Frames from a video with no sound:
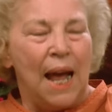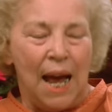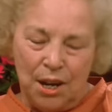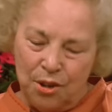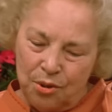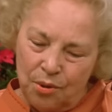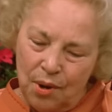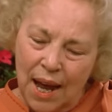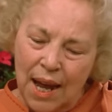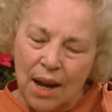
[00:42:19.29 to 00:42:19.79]

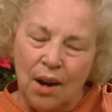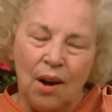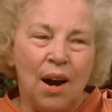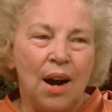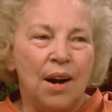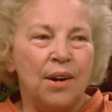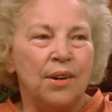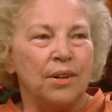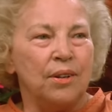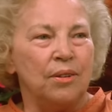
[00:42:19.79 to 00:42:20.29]
I try
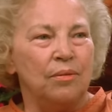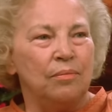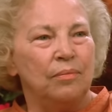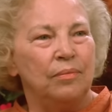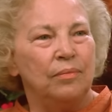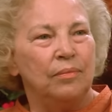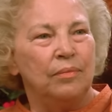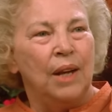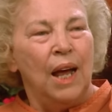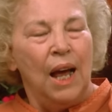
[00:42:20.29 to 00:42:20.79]
harder.
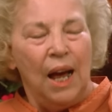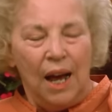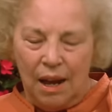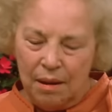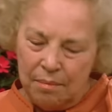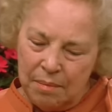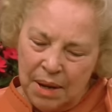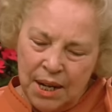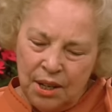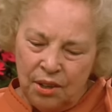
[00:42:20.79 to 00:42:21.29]

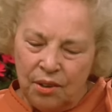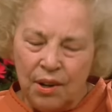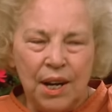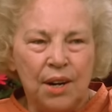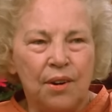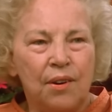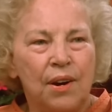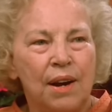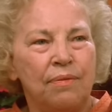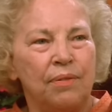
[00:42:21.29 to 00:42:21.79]
I make
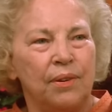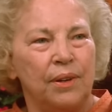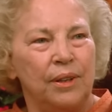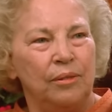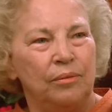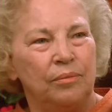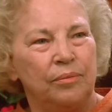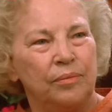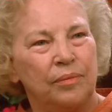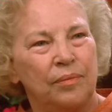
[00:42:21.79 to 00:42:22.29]
greater
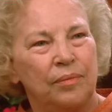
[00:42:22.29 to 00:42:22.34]
effort.